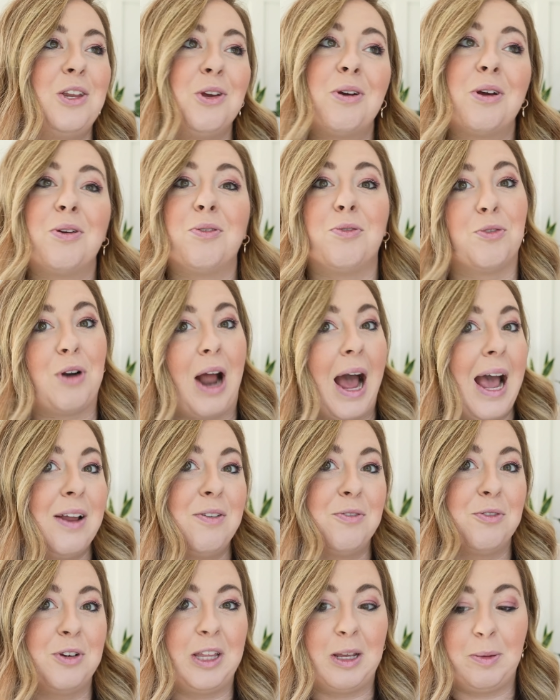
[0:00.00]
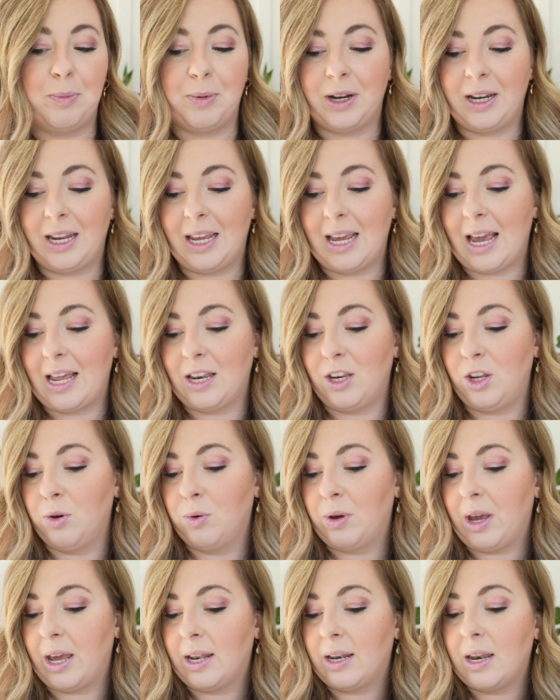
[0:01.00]
you can write really pretty and you
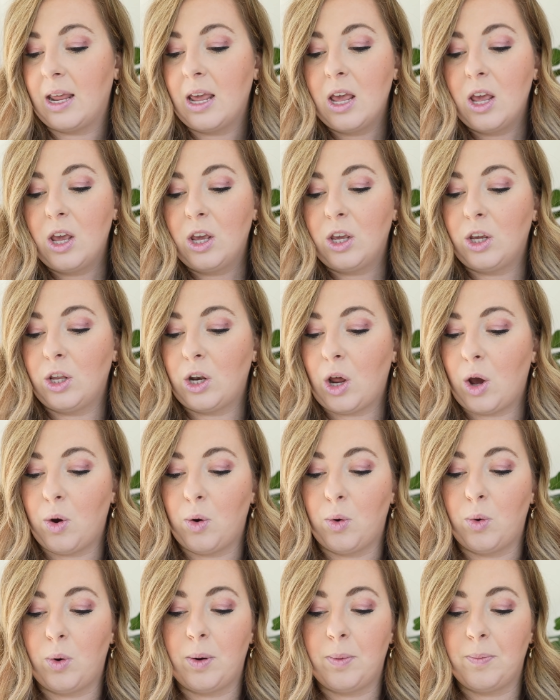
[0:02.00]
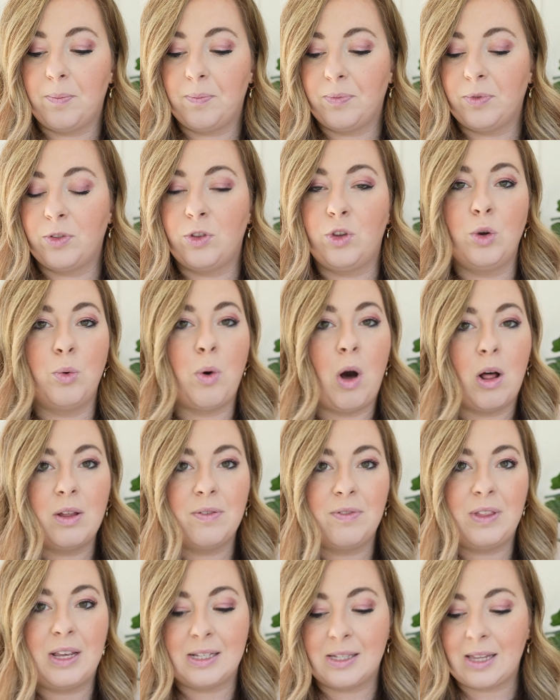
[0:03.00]
can, you know, do all
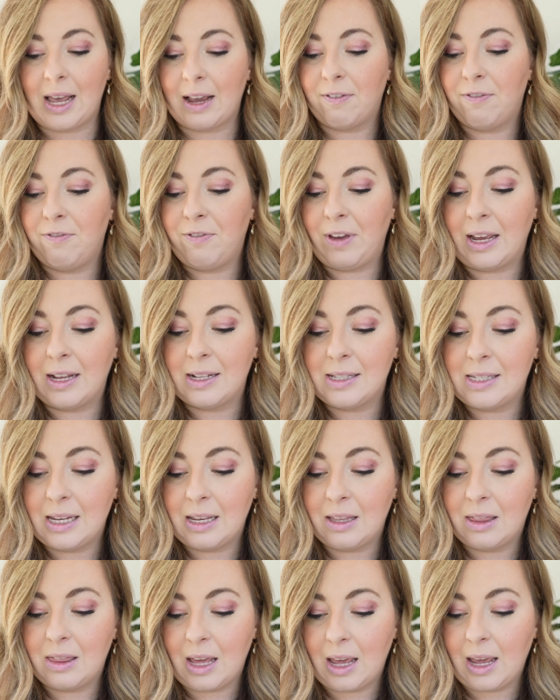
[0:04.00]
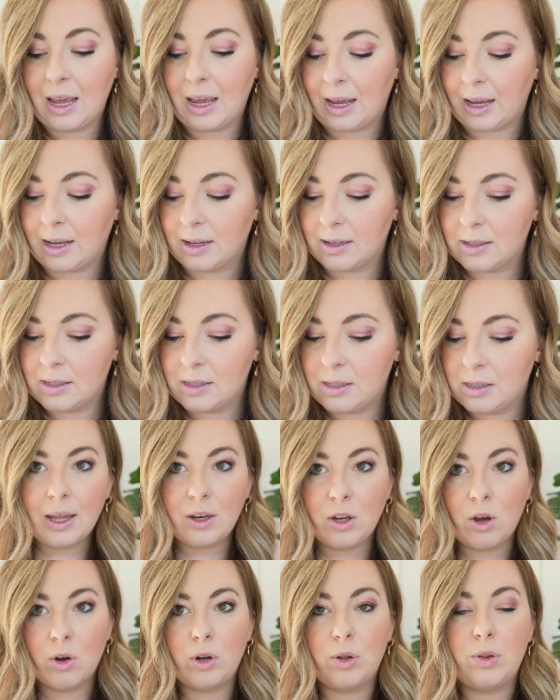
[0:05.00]
of these like fancy things. And
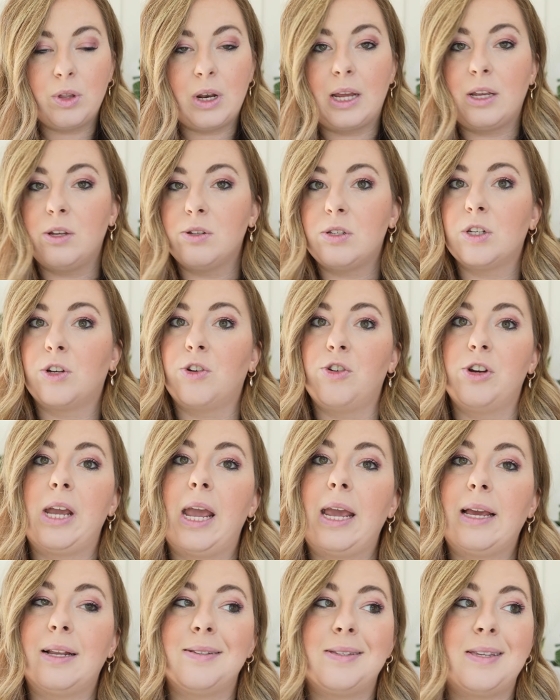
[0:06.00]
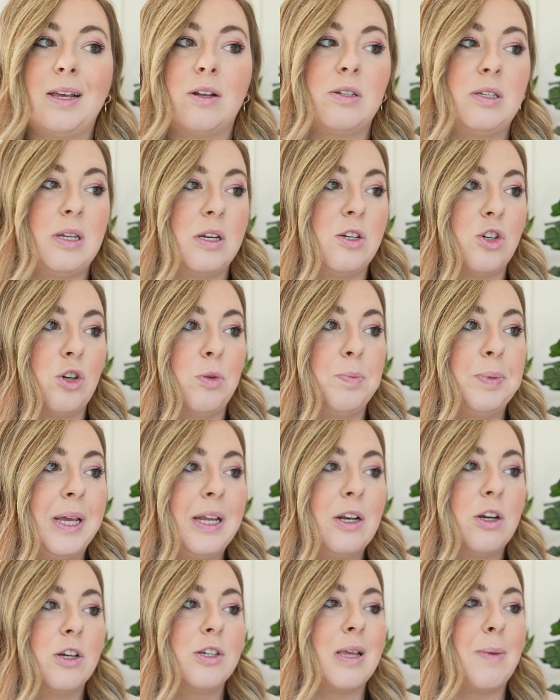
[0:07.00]
y'all know that I used to create and sell digital
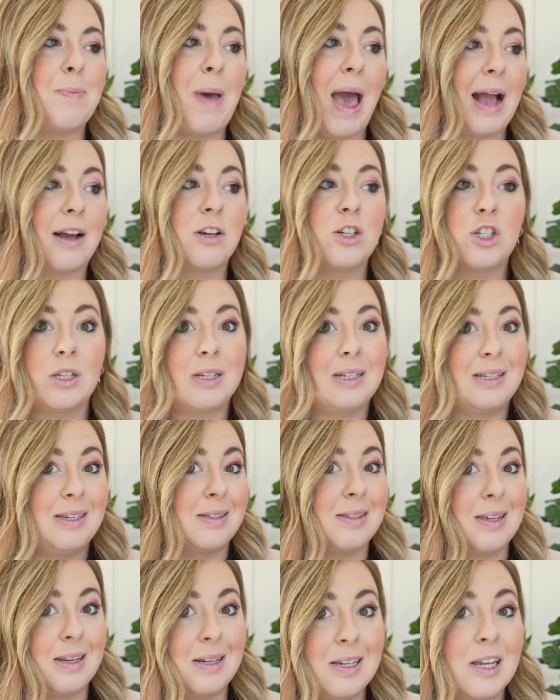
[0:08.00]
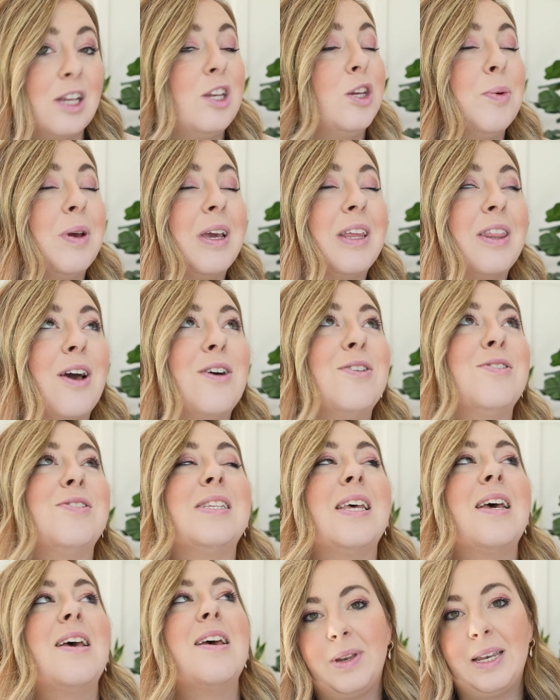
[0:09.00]
planners. I'm actually discontinuing those
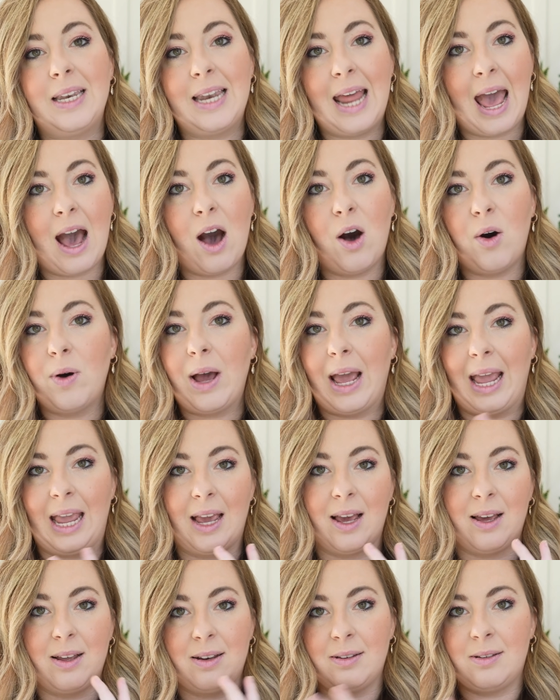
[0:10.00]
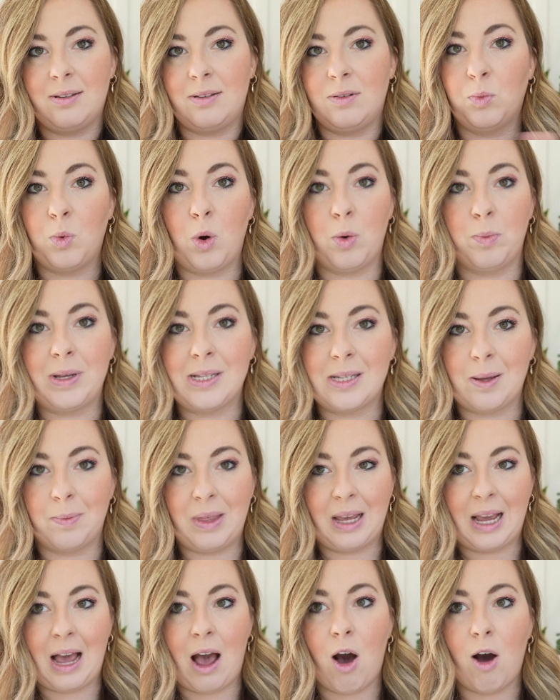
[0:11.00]
now and won't be
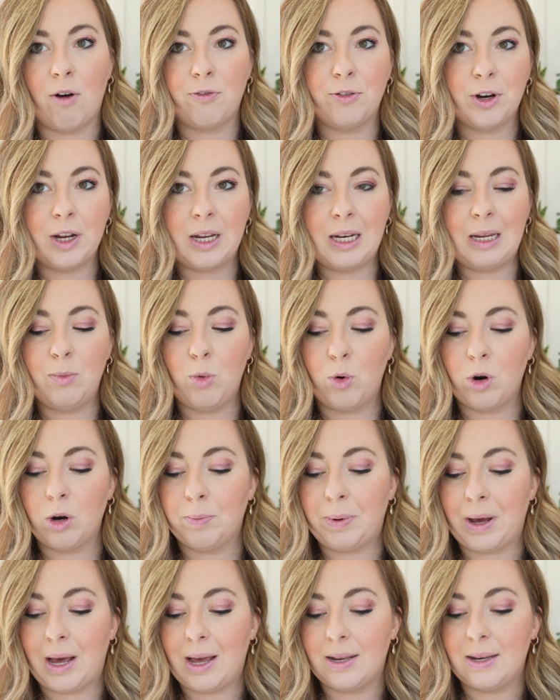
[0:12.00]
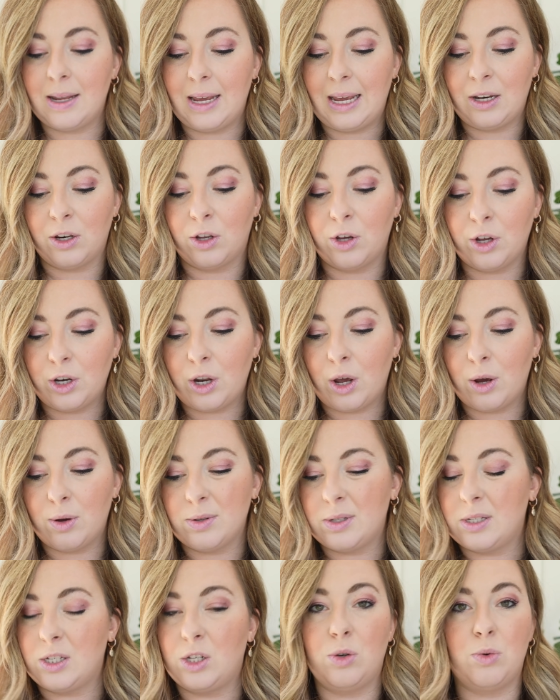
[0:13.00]
something I offer anymore. But in
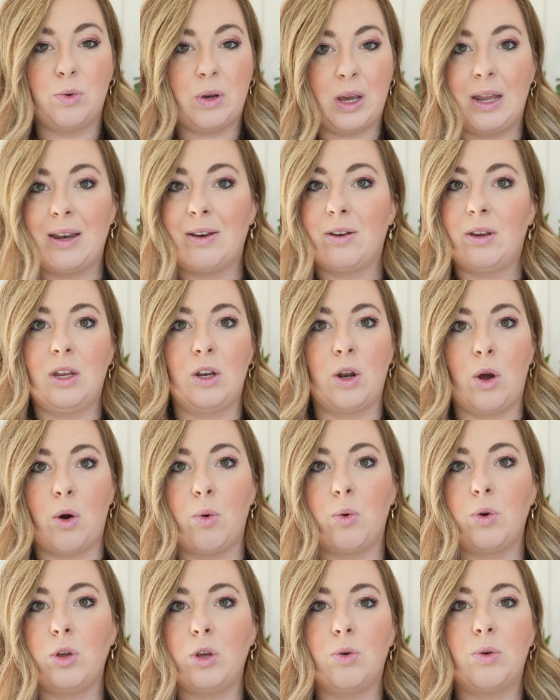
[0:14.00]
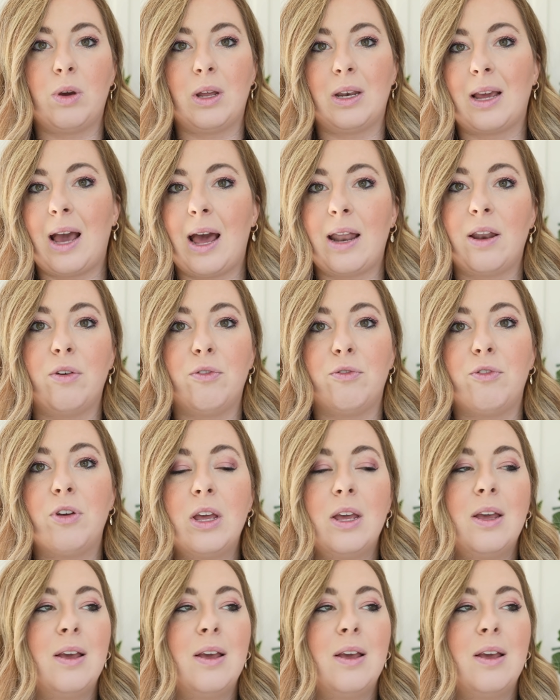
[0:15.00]
GoodNotes, you can, you know, you can kind of,